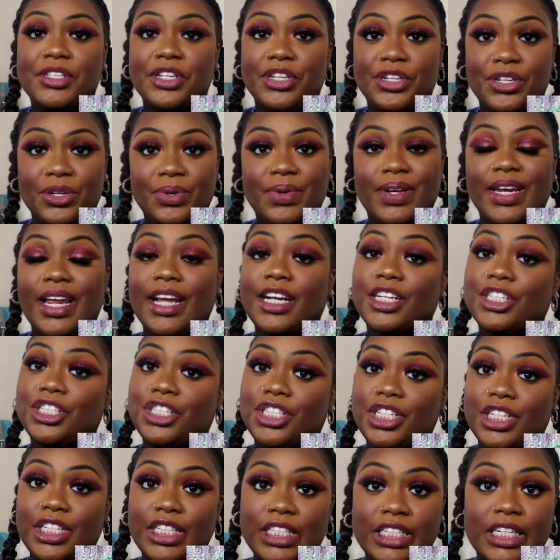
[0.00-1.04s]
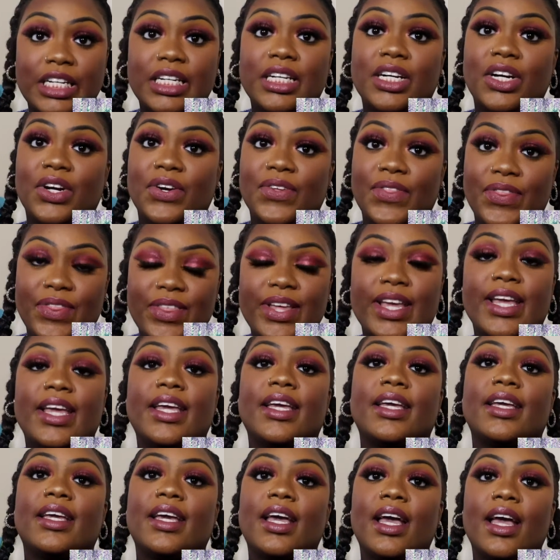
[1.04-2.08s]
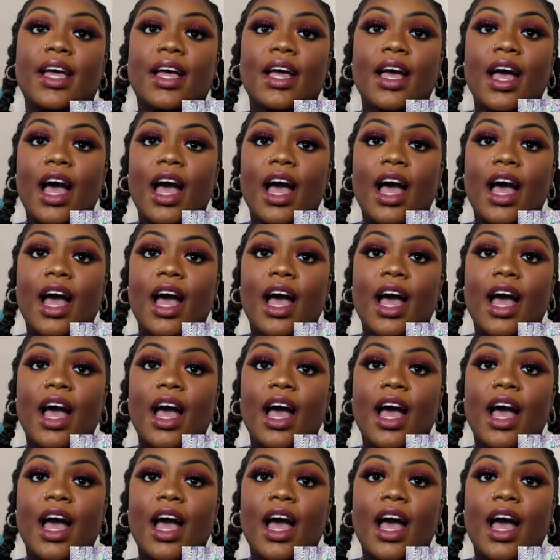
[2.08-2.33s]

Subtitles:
to do it, and she did her thing.